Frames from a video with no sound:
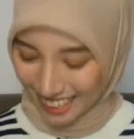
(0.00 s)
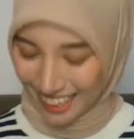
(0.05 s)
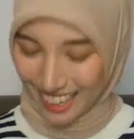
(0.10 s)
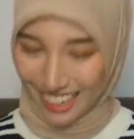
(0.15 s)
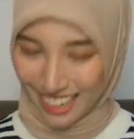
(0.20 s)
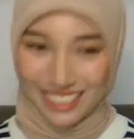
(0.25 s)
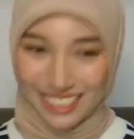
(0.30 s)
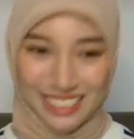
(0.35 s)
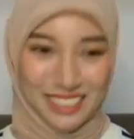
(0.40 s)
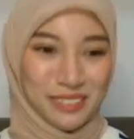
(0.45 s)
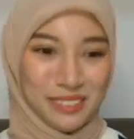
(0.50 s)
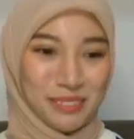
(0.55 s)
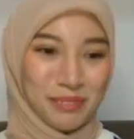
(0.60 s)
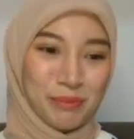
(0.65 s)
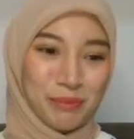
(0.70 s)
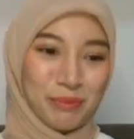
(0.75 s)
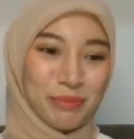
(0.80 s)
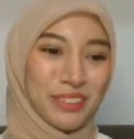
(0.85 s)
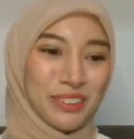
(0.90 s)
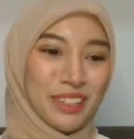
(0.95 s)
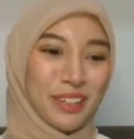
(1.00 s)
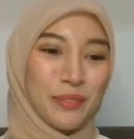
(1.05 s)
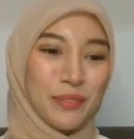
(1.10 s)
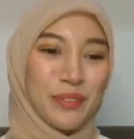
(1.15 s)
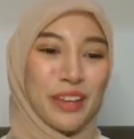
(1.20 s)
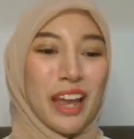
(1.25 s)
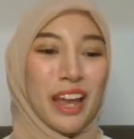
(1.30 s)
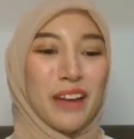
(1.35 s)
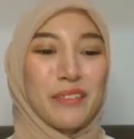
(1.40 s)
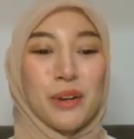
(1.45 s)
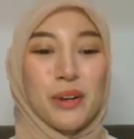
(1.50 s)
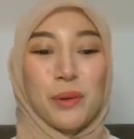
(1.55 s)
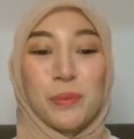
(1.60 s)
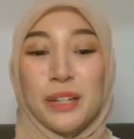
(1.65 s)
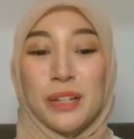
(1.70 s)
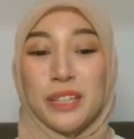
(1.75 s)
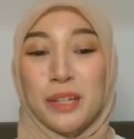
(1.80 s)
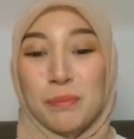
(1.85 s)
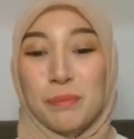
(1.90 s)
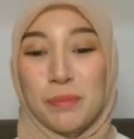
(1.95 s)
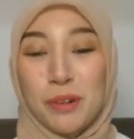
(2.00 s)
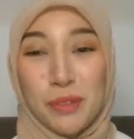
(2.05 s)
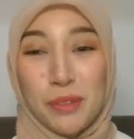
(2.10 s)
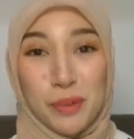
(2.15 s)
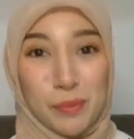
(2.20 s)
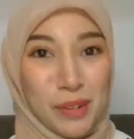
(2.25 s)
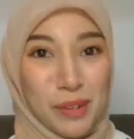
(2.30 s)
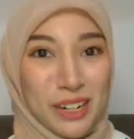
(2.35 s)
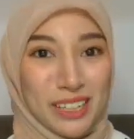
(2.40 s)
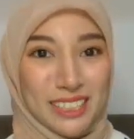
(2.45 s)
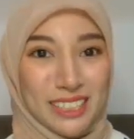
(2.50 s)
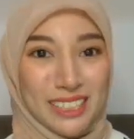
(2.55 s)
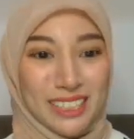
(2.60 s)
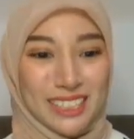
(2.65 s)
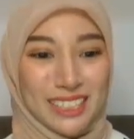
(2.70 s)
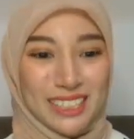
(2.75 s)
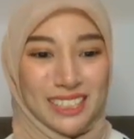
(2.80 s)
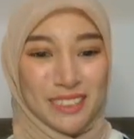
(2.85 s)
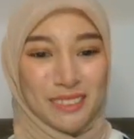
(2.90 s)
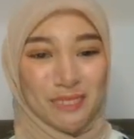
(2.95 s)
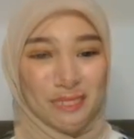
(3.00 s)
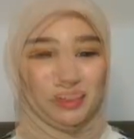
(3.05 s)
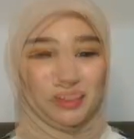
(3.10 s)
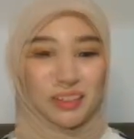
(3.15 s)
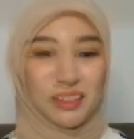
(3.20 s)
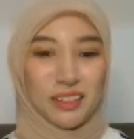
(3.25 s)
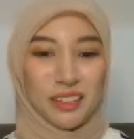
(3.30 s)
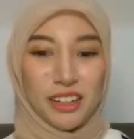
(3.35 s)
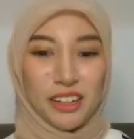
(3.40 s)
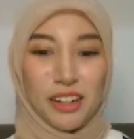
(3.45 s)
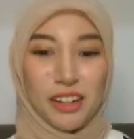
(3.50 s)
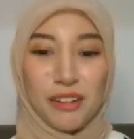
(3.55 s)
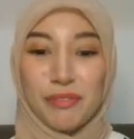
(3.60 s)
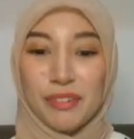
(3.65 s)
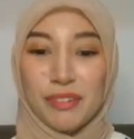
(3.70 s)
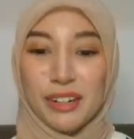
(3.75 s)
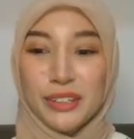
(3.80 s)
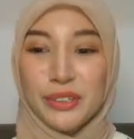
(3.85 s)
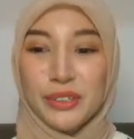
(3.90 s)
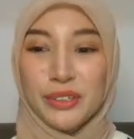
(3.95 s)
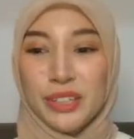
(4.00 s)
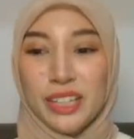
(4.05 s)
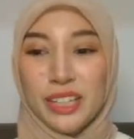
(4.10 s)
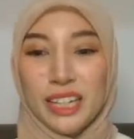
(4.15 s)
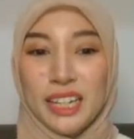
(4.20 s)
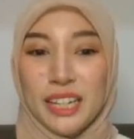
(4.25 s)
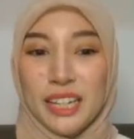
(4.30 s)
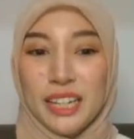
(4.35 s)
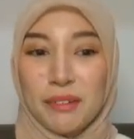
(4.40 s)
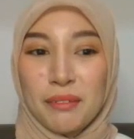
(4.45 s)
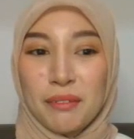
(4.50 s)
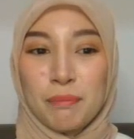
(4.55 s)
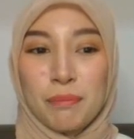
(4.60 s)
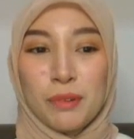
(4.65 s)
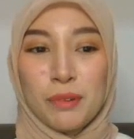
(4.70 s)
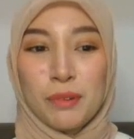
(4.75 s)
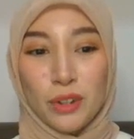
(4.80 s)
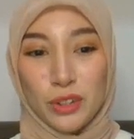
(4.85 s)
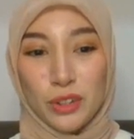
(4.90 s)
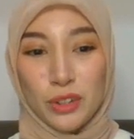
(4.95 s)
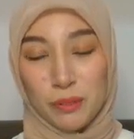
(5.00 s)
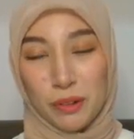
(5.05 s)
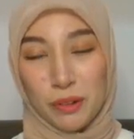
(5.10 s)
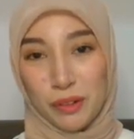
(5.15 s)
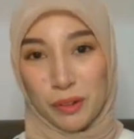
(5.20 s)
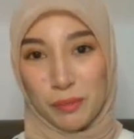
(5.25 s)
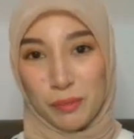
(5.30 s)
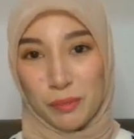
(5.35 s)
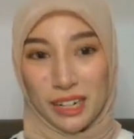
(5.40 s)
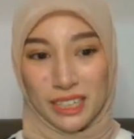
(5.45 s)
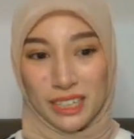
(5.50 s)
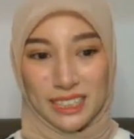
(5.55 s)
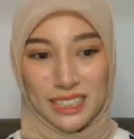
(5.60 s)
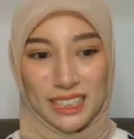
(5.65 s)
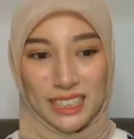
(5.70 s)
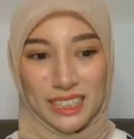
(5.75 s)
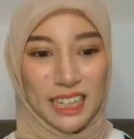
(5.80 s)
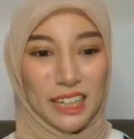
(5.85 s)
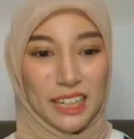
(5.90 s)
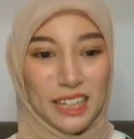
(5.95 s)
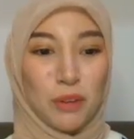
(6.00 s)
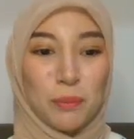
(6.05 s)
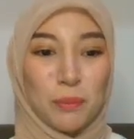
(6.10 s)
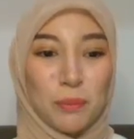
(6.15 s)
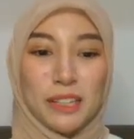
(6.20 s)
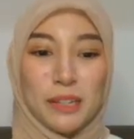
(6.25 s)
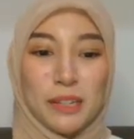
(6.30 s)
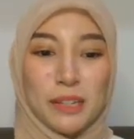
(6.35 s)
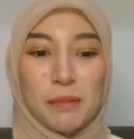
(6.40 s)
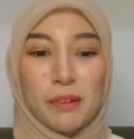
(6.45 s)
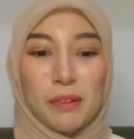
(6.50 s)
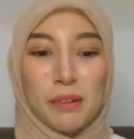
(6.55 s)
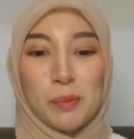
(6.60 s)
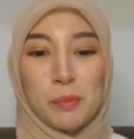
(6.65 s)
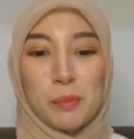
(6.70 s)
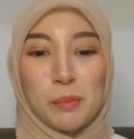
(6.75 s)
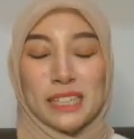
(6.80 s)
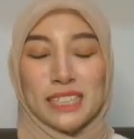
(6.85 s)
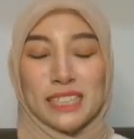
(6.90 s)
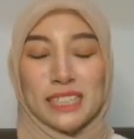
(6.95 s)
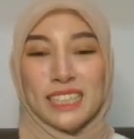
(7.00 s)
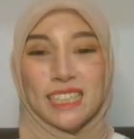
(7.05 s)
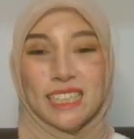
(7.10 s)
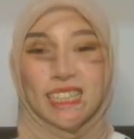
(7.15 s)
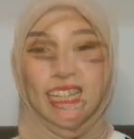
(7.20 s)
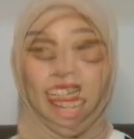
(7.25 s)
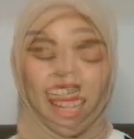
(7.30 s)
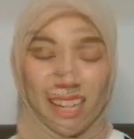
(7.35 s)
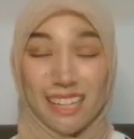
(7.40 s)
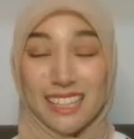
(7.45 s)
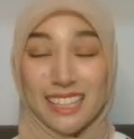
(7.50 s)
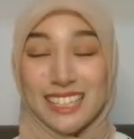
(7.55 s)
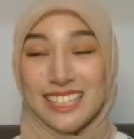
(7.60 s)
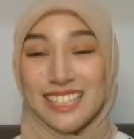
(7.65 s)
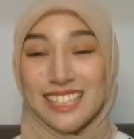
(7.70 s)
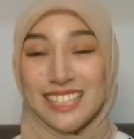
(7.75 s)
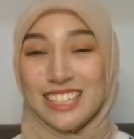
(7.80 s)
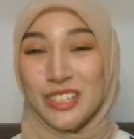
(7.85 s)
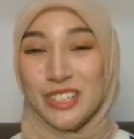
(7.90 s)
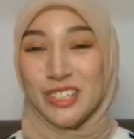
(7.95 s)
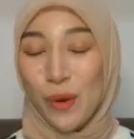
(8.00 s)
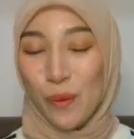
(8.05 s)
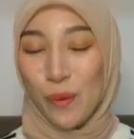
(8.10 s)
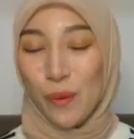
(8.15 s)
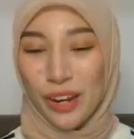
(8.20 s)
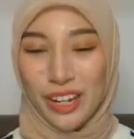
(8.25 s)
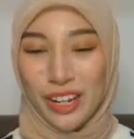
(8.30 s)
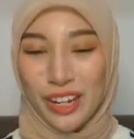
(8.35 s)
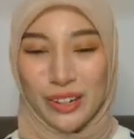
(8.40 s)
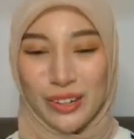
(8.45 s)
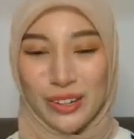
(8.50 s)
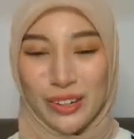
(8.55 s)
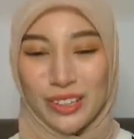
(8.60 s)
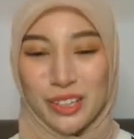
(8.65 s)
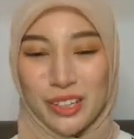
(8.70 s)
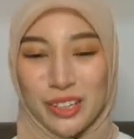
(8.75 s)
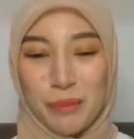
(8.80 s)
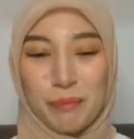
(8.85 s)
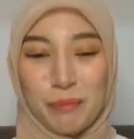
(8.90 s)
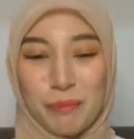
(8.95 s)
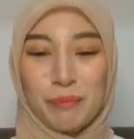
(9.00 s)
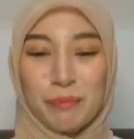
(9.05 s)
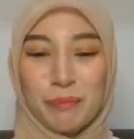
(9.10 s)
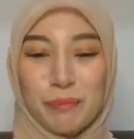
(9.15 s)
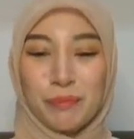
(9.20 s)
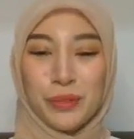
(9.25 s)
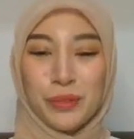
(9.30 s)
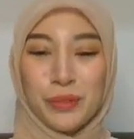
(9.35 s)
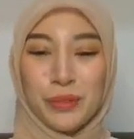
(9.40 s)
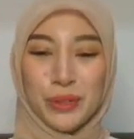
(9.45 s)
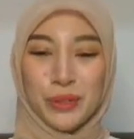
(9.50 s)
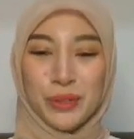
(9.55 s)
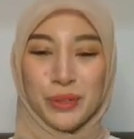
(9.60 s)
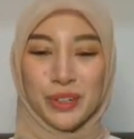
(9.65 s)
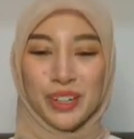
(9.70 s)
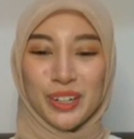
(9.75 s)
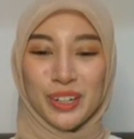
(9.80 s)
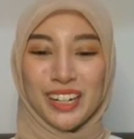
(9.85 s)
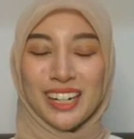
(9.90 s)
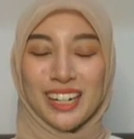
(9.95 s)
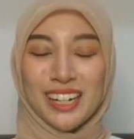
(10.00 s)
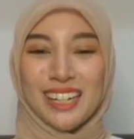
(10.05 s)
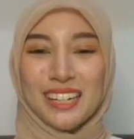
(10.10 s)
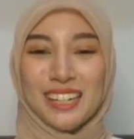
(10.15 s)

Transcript: Next, we have operating profit margin. Different to the gross profit margin, in operating profit margin, it's showing you the pure